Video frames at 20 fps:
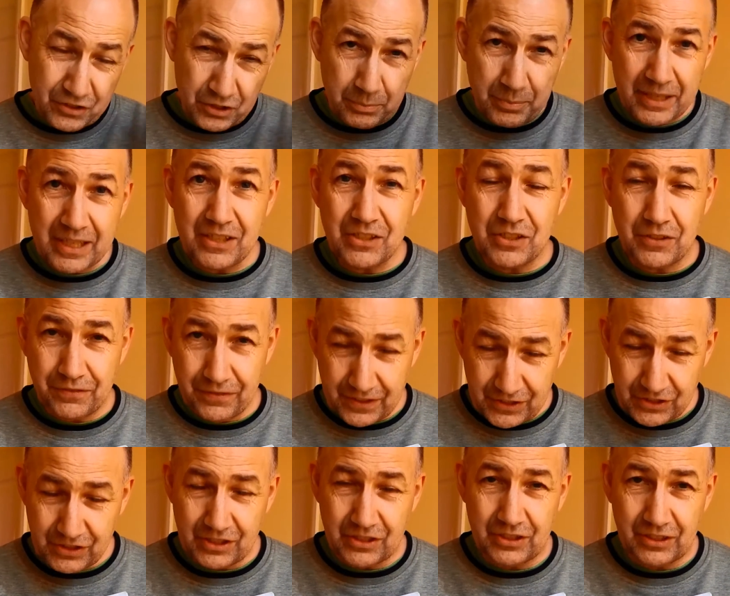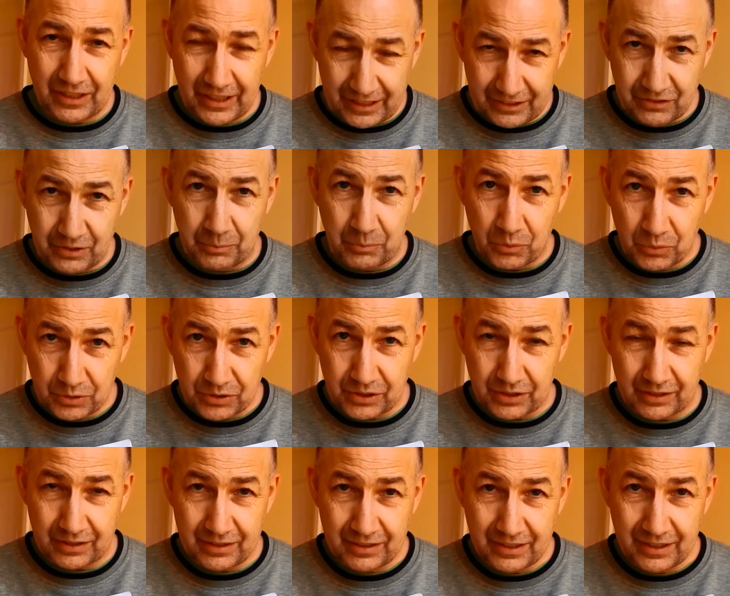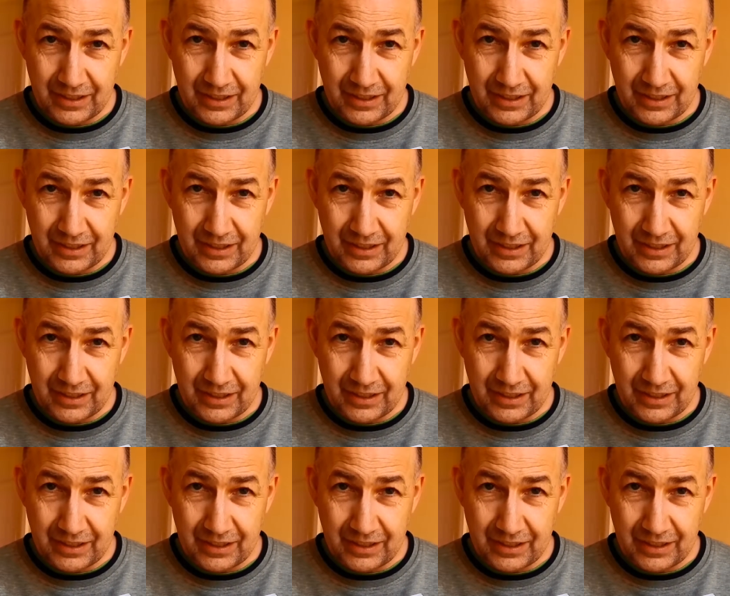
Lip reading: make it as efficient as an electric motor,